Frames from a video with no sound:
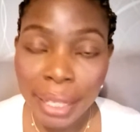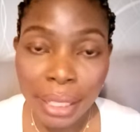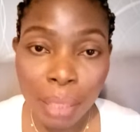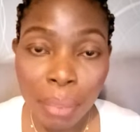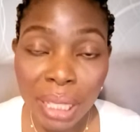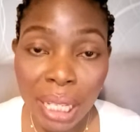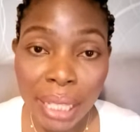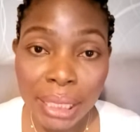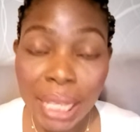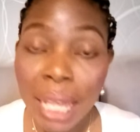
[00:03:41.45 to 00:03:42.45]
about
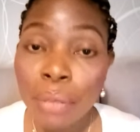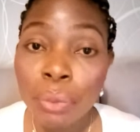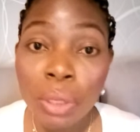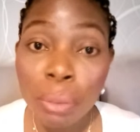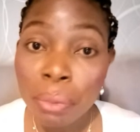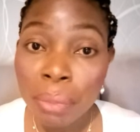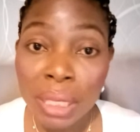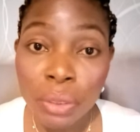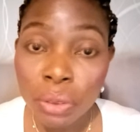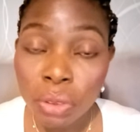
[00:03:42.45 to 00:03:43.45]
health, and we no be
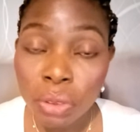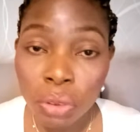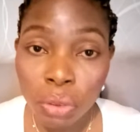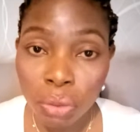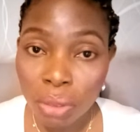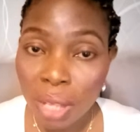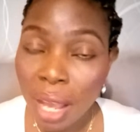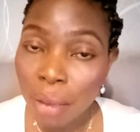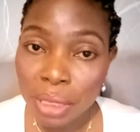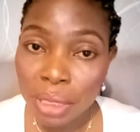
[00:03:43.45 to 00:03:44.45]
medical doctor. I
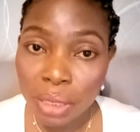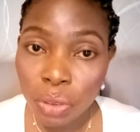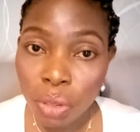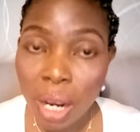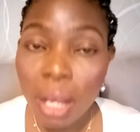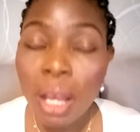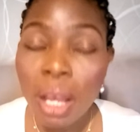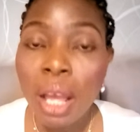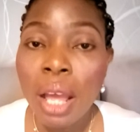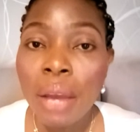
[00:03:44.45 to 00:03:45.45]
always dey talk am.
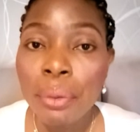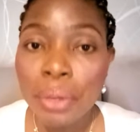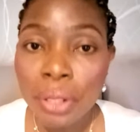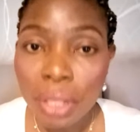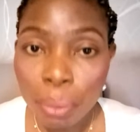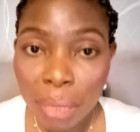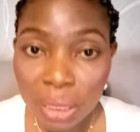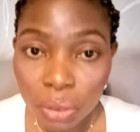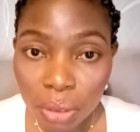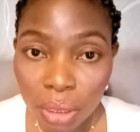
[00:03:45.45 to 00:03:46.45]
We're not a
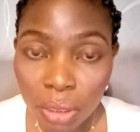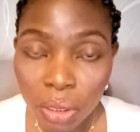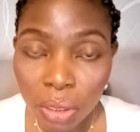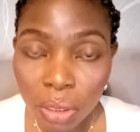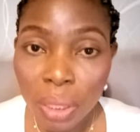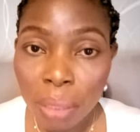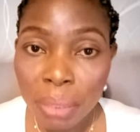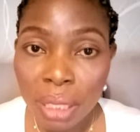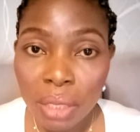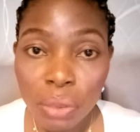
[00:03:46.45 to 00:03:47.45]
medical doctor, we not be
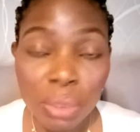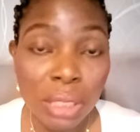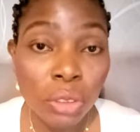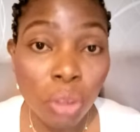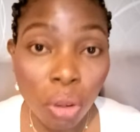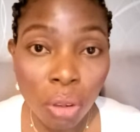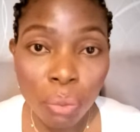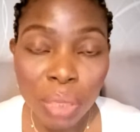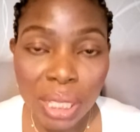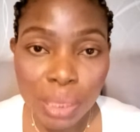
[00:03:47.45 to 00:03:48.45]
nurse. We dey talk
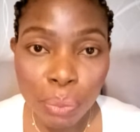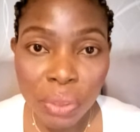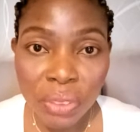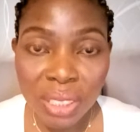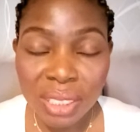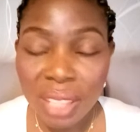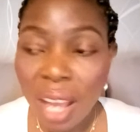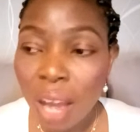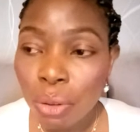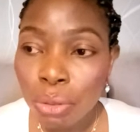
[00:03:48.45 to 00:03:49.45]
with experience.
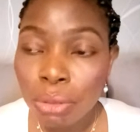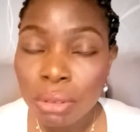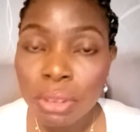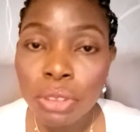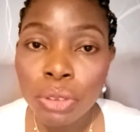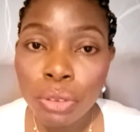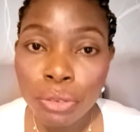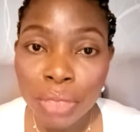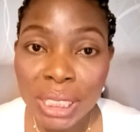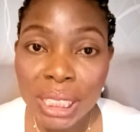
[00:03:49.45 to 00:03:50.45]
How you go
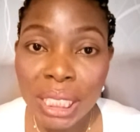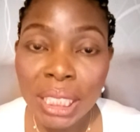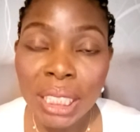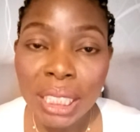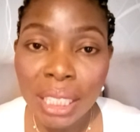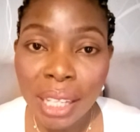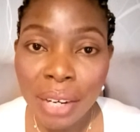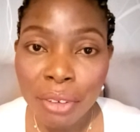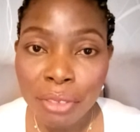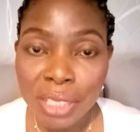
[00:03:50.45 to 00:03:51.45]
fit take
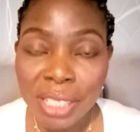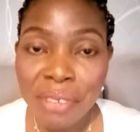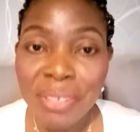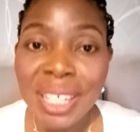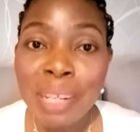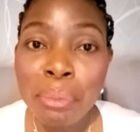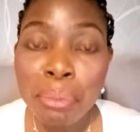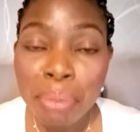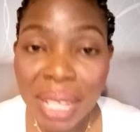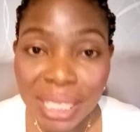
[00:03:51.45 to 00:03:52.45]
care of yourself, and the
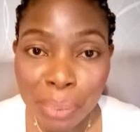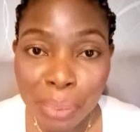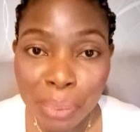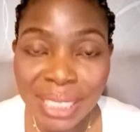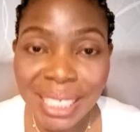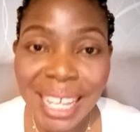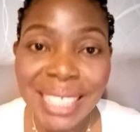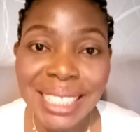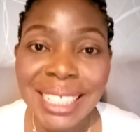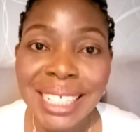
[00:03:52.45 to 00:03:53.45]
best person,
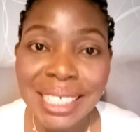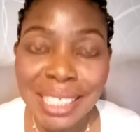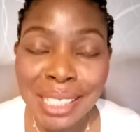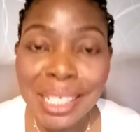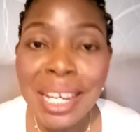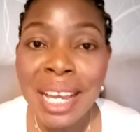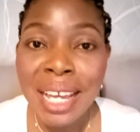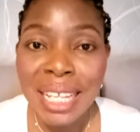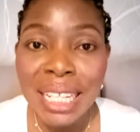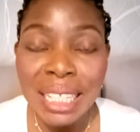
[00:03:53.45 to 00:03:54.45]
as in
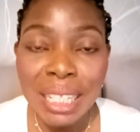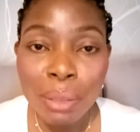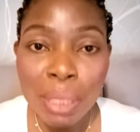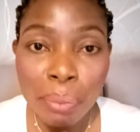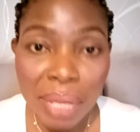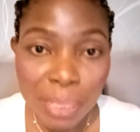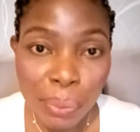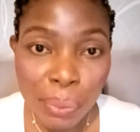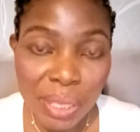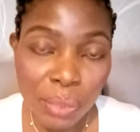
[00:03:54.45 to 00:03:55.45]
the best
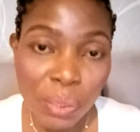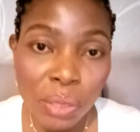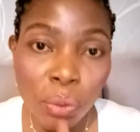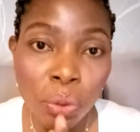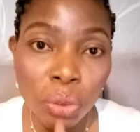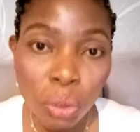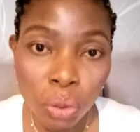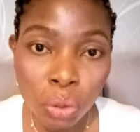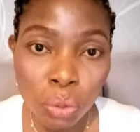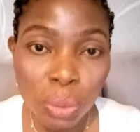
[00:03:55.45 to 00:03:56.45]
person when you go talk
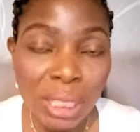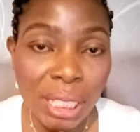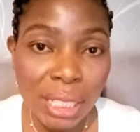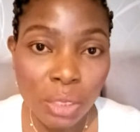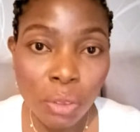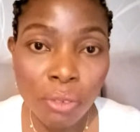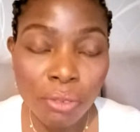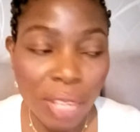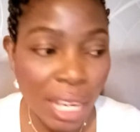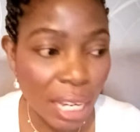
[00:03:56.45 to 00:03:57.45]
to in case of
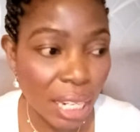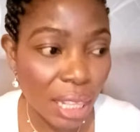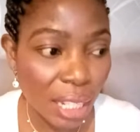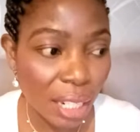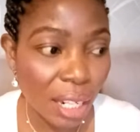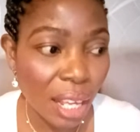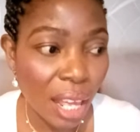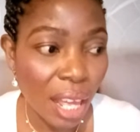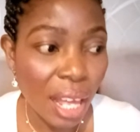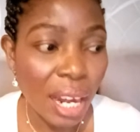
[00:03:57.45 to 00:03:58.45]
anything.
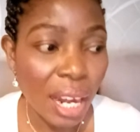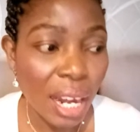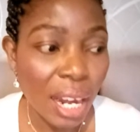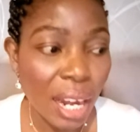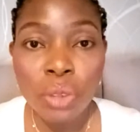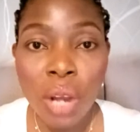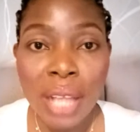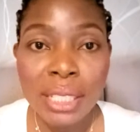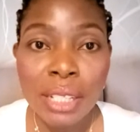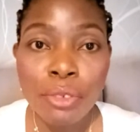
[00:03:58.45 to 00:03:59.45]
And I always dey talk
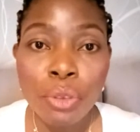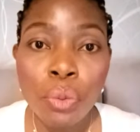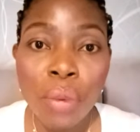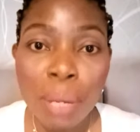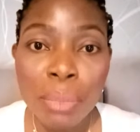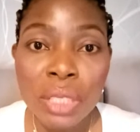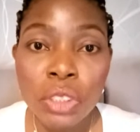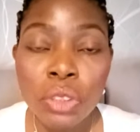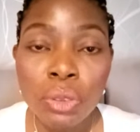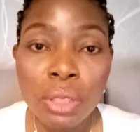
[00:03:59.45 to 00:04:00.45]
and say, if you want me
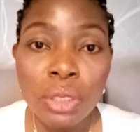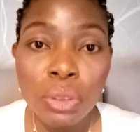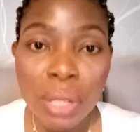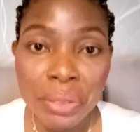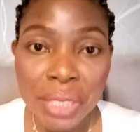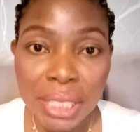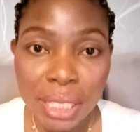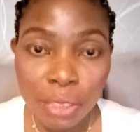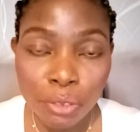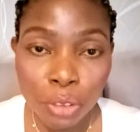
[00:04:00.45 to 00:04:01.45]
to do a
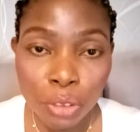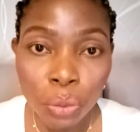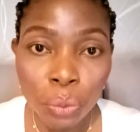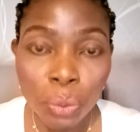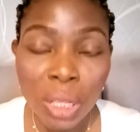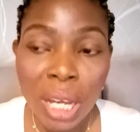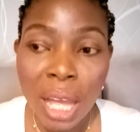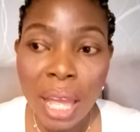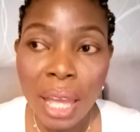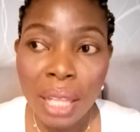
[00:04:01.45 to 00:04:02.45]
research for you,
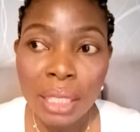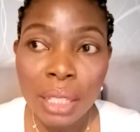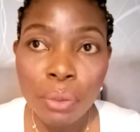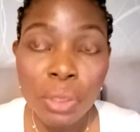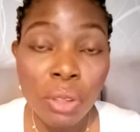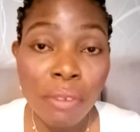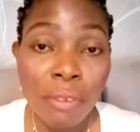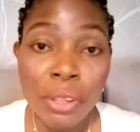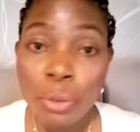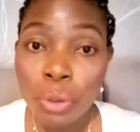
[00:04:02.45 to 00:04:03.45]
and whatsoever
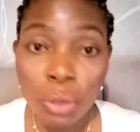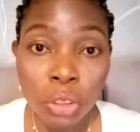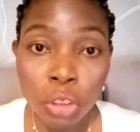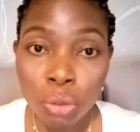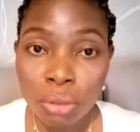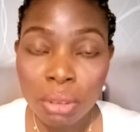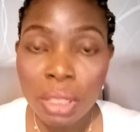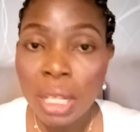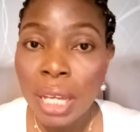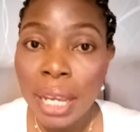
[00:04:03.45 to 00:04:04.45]
you're going through,
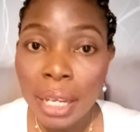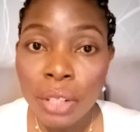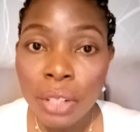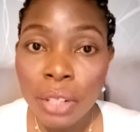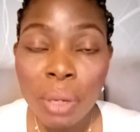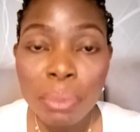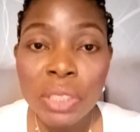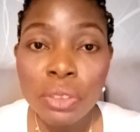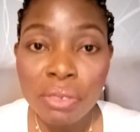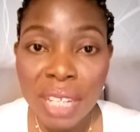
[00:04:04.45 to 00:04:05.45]
and you want me
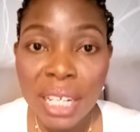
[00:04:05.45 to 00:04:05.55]
to find